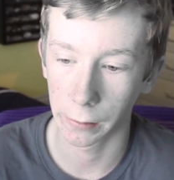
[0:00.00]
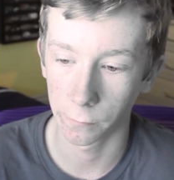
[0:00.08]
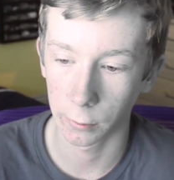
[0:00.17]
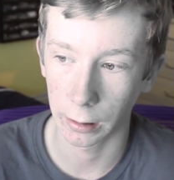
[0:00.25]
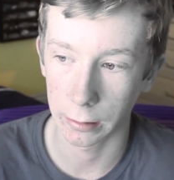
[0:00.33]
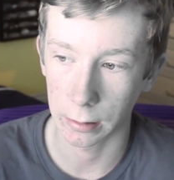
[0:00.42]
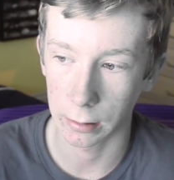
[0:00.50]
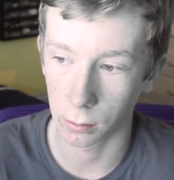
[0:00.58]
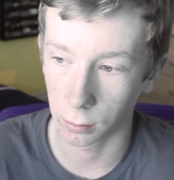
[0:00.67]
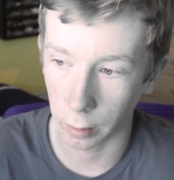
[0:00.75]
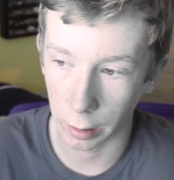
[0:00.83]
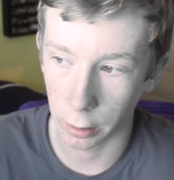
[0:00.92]
didn't realize
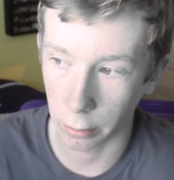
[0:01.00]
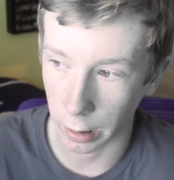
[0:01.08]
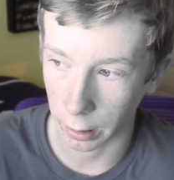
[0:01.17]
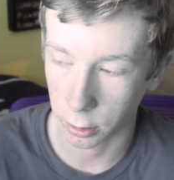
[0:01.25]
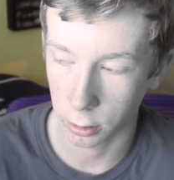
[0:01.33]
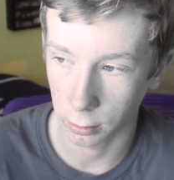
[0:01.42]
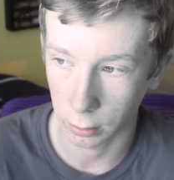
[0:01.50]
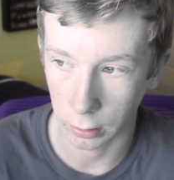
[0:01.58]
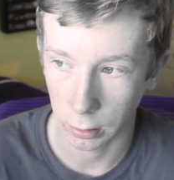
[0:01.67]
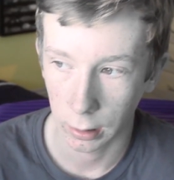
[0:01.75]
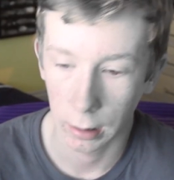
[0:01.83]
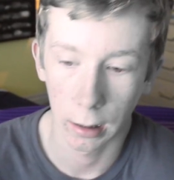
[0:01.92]
until later
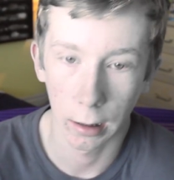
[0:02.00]
actually.